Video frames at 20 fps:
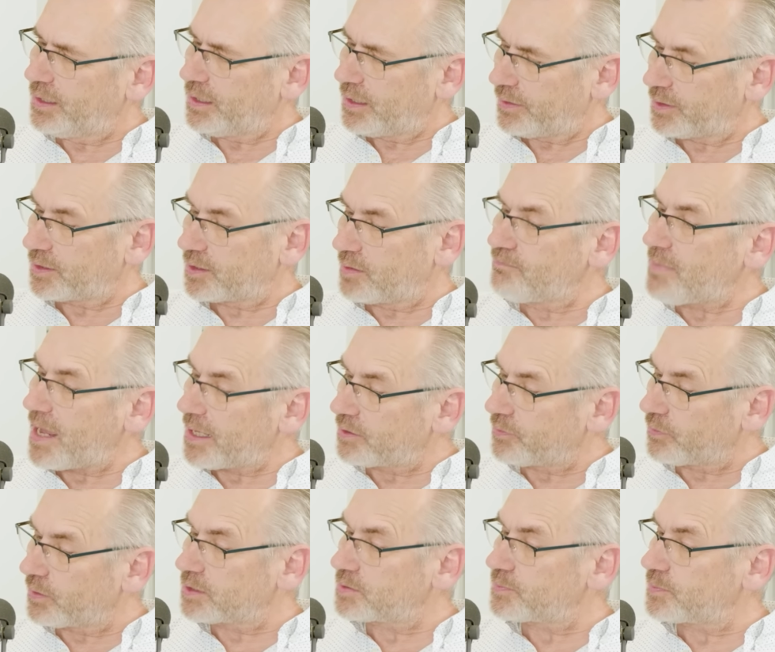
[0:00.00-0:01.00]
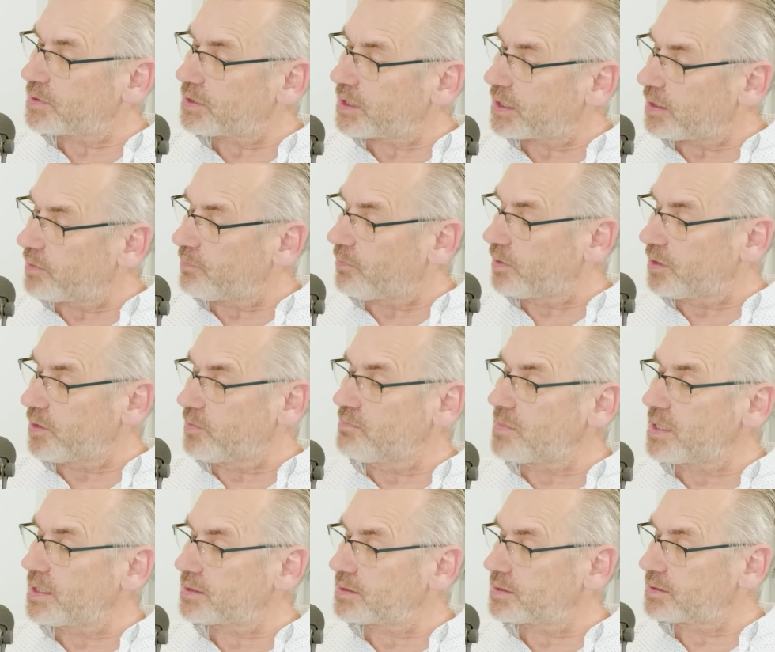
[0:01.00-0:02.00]
I think the manual is particularly what you
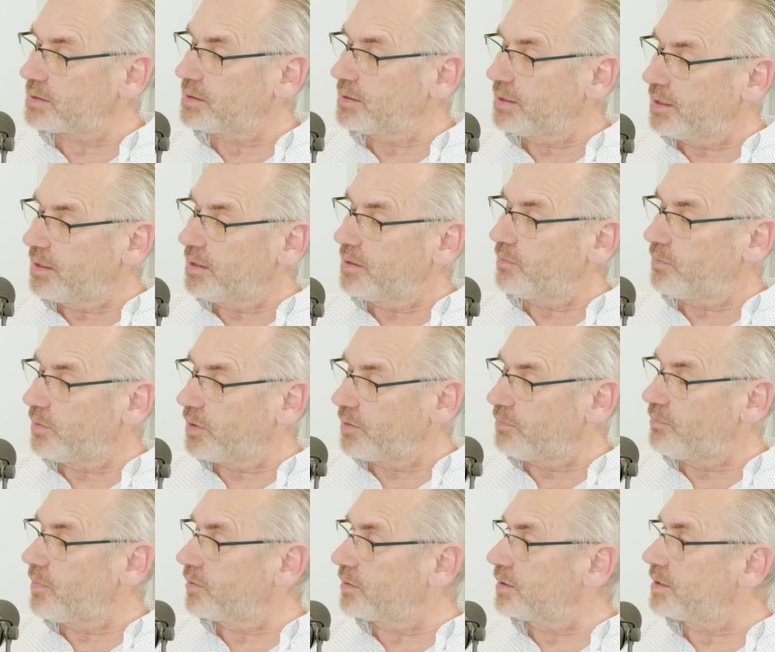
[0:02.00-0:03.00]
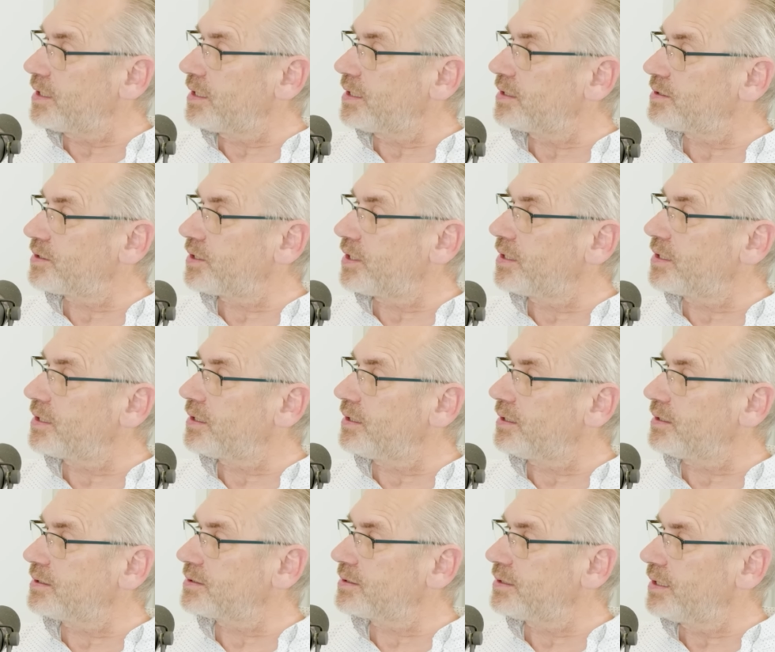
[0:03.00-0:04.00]
miss with the modern DSG
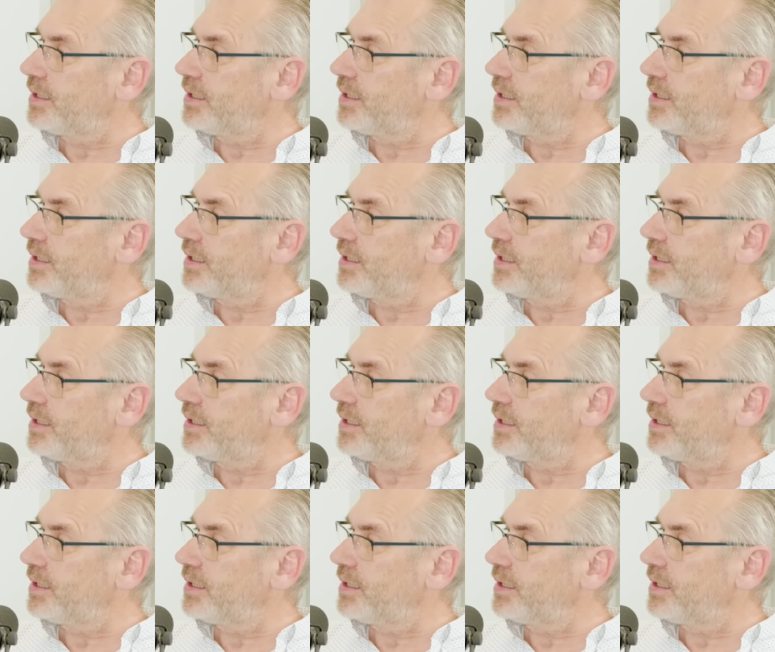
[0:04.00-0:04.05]
cars.